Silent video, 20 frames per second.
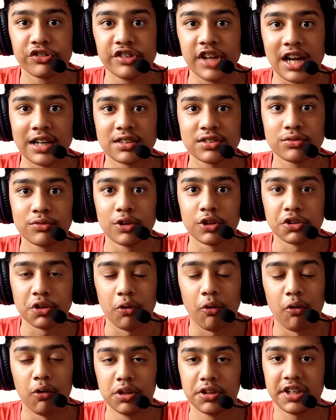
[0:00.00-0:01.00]
that's
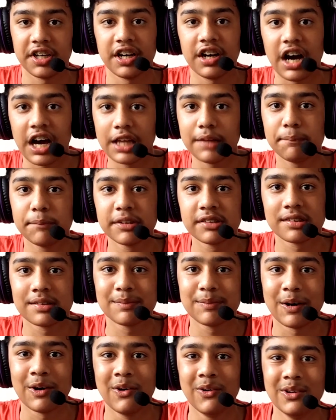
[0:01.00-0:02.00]
what all the hype is
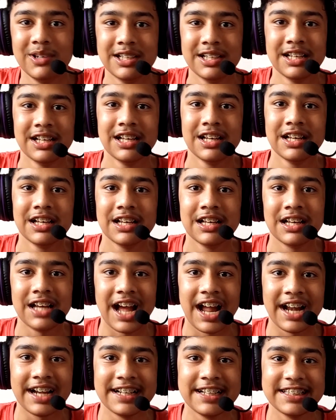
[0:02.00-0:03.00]
about.
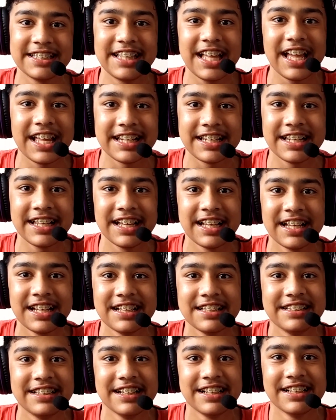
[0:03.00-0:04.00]
And then
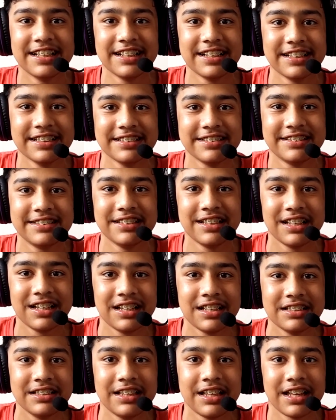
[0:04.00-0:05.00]
there is
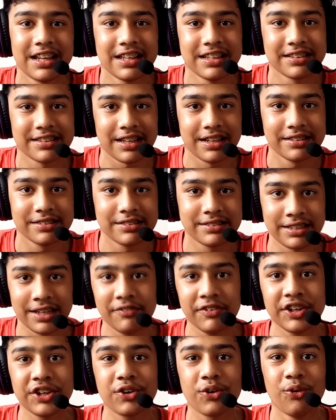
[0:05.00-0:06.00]
a
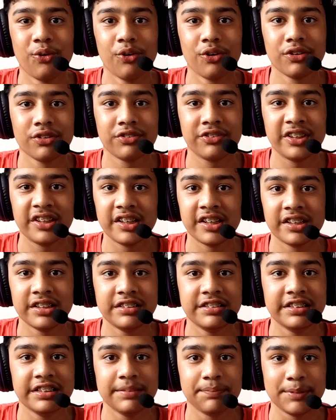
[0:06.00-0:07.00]
7-core
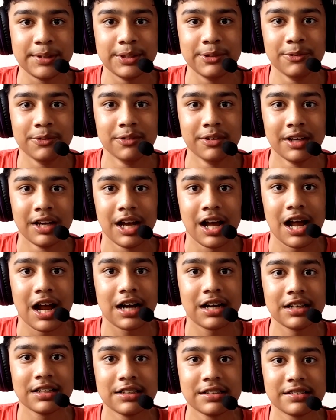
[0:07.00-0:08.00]
GPU
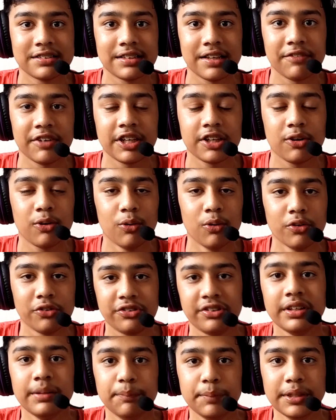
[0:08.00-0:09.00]
and a 7-core
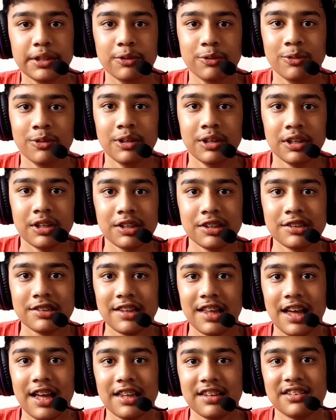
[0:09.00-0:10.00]

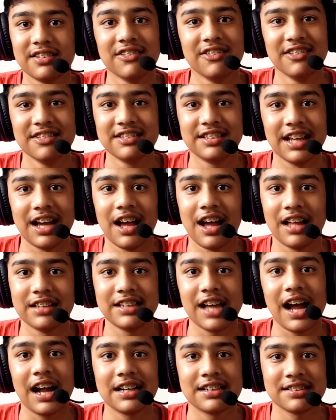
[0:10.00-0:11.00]
CPU. So
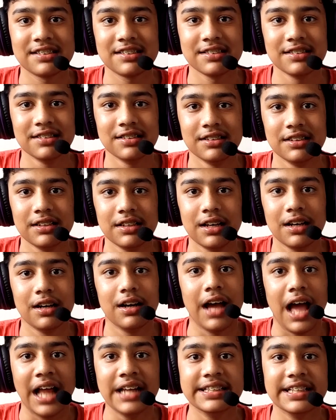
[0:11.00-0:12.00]
that's
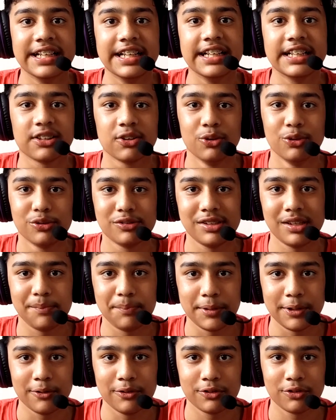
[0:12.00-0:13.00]
an 8-core
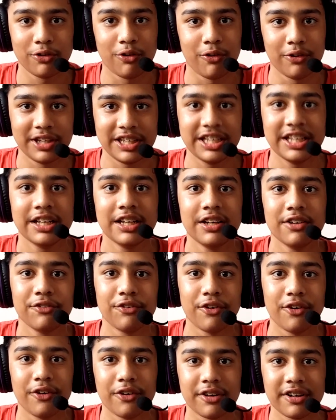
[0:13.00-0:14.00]
CPU. Sorry
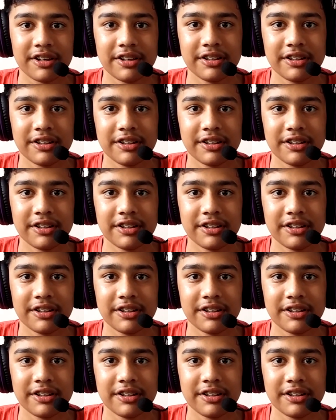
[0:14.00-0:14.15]
for